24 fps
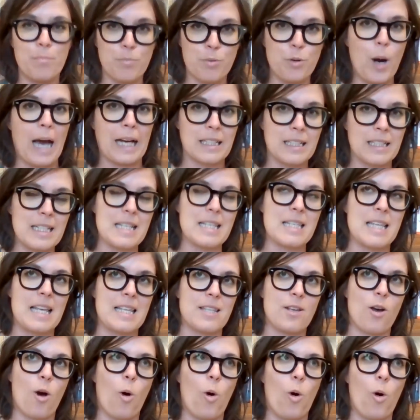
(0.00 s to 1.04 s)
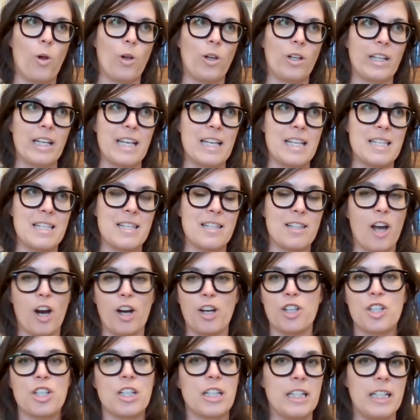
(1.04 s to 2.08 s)
practice as a whole is
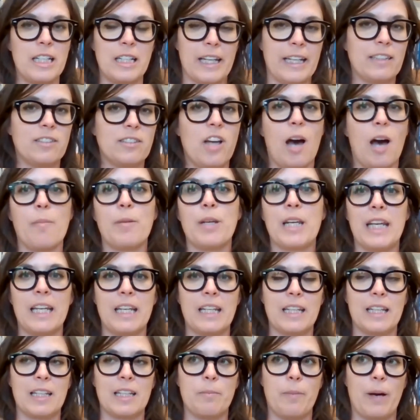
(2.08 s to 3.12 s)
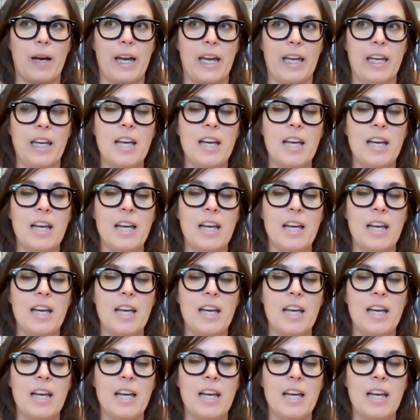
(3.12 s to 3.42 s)
largely like dominated by